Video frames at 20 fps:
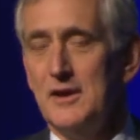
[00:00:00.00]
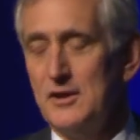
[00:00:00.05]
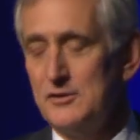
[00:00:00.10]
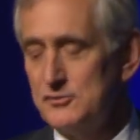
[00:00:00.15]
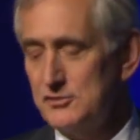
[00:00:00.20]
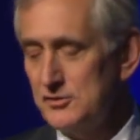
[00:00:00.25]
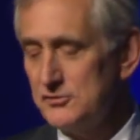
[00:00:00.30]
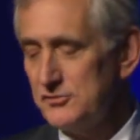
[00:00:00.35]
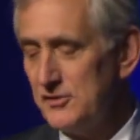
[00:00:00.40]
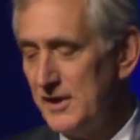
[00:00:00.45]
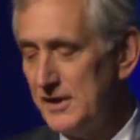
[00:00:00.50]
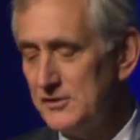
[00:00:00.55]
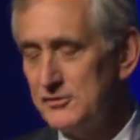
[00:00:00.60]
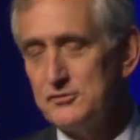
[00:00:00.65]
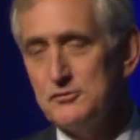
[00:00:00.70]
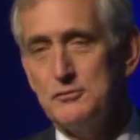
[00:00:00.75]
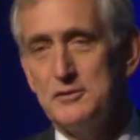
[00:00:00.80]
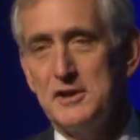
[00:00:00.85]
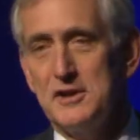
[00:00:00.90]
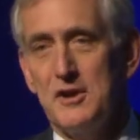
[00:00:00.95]
Just like
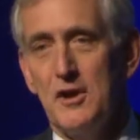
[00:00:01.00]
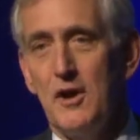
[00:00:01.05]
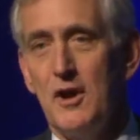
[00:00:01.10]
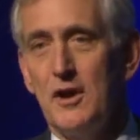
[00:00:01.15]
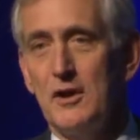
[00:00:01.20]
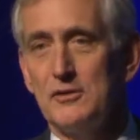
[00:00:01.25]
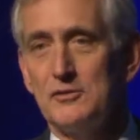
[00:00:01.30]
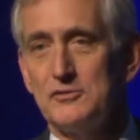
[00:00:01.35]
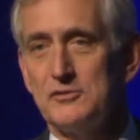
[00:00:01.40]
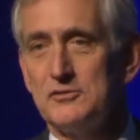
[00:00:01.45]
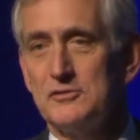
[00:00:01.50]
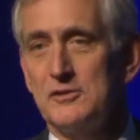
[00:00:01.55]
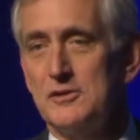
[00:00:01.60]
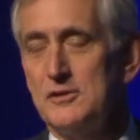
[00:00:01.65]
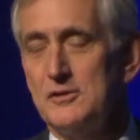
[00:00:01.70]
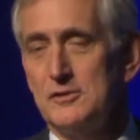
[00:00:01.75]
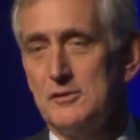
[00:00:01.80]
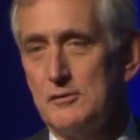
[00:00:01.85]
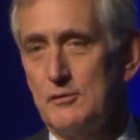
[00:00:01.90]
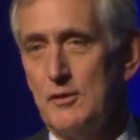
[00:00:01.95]
streetcars,
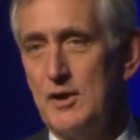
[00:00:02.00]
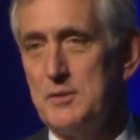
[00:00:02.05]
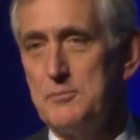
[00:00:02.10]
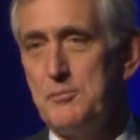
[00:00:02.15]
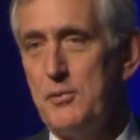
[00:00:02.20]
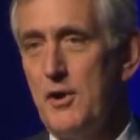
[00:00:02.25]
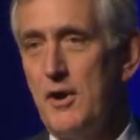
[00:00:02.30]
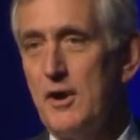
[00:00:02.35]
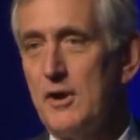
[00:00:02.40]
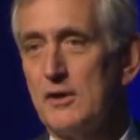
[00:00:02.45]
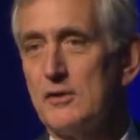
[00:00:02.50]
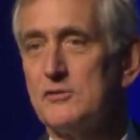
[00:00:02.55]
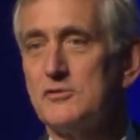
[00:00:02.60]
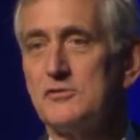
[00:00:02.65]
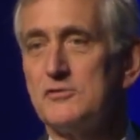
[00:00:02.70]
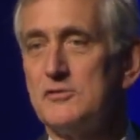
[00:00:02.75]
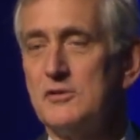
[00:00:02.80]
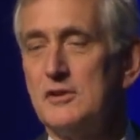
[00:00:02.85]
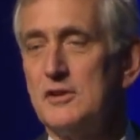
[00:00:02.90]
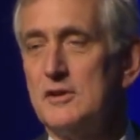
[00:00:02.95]
great
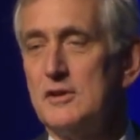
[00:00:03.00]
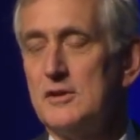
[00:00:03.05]
parks,